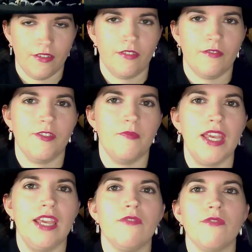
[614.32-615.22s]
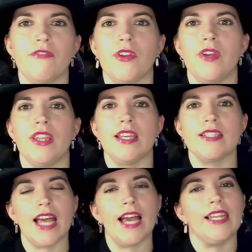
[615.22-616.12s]
for me, reviewing
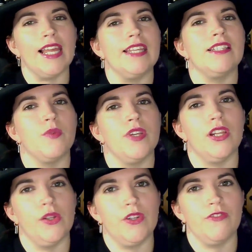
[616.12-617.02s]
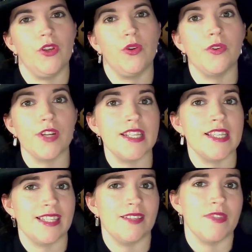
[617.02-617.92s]
this, I like to include a few
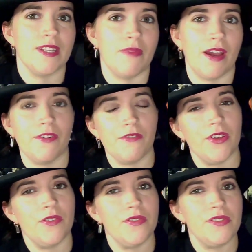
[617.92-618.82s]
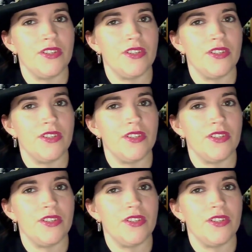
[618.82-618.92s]
criticisms in my reviews,